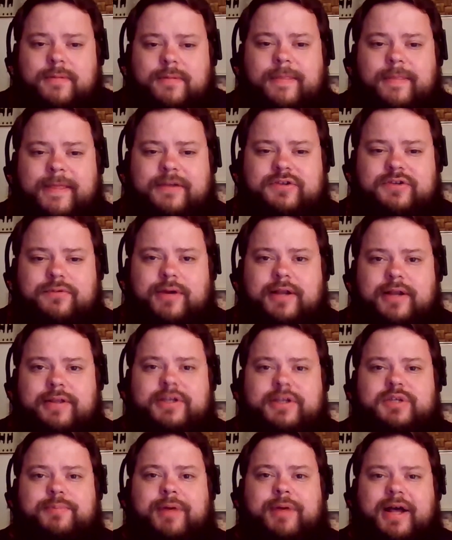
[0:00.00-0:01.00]

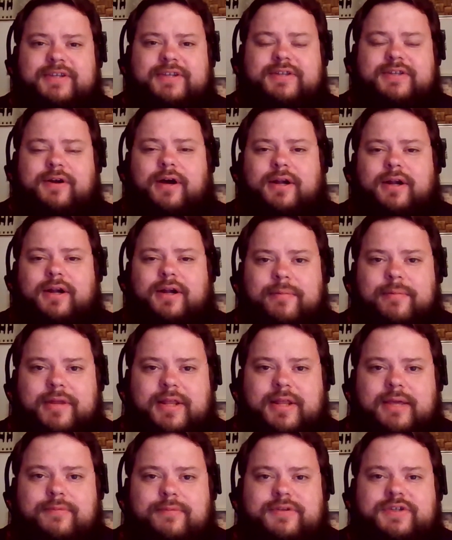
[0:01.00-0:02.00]
Israeli spy's daughter. I
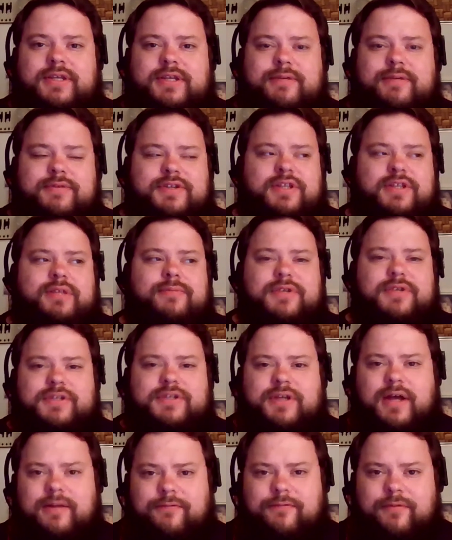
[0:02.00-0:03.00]
mean, he was in the
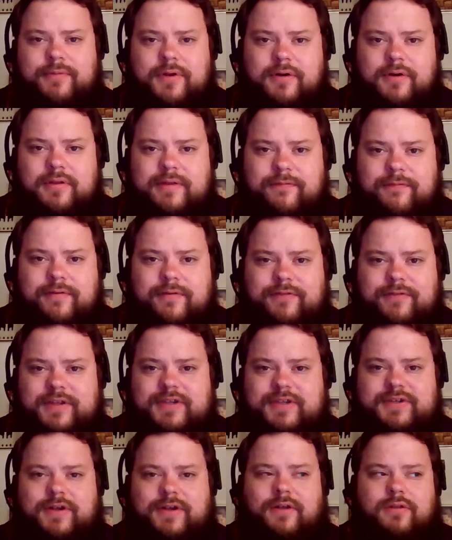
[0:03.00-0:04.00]
Mossad from the early
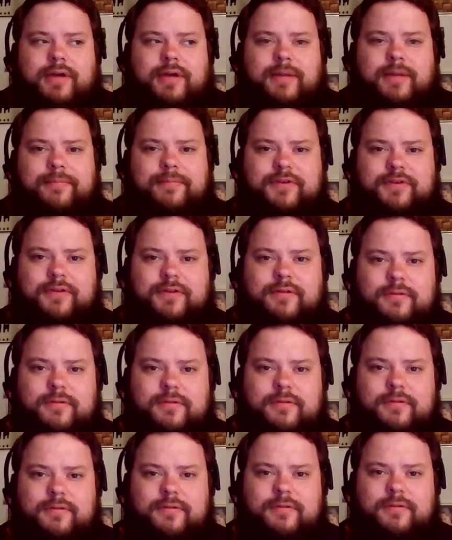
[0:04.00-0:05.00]
50s all the way up until
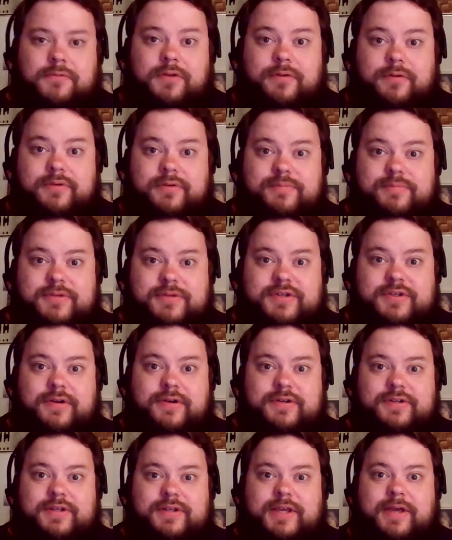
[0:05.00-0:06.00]
he was
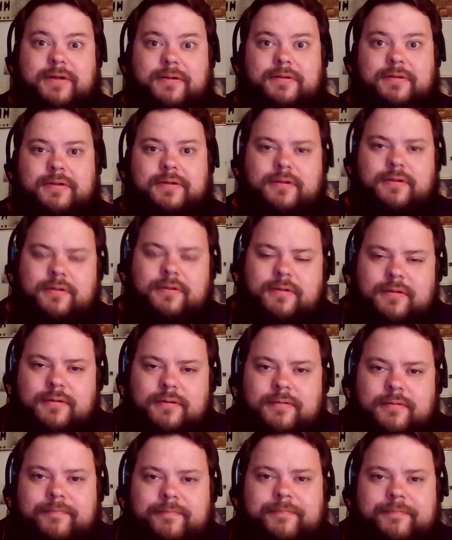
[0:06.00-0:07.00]
mysteriously killed,
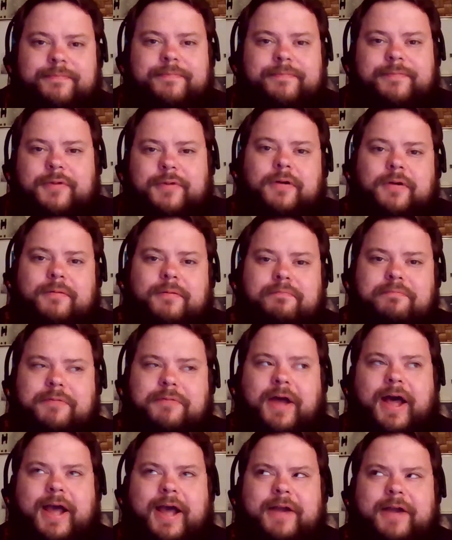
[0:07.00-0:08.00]
or
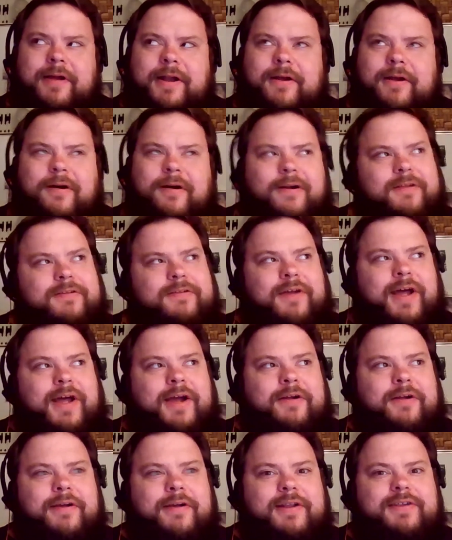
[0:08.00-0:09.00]
died, or had a heart
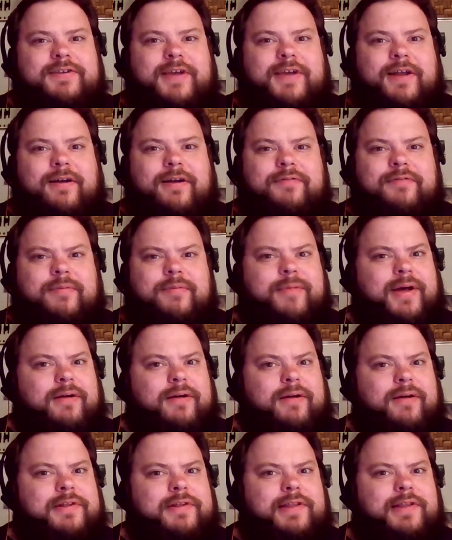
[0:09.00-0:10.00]
attack, or hit his head off the
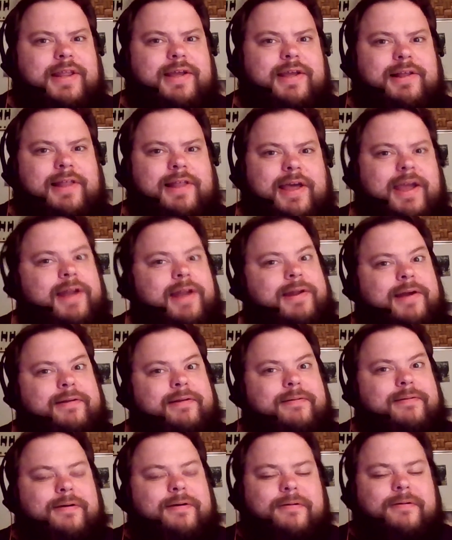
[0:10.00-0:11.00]
bow of the Lady Ghislaine. I
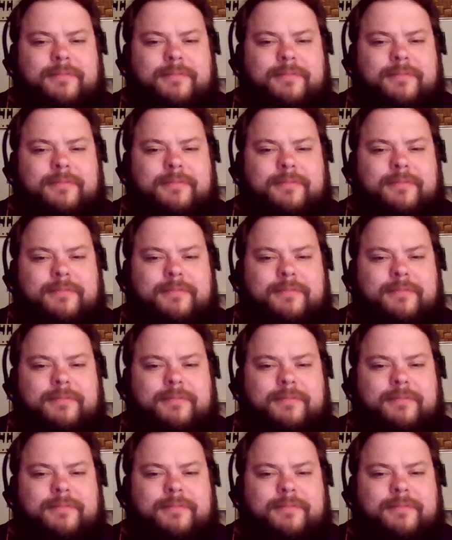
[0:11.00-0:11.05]
don't know.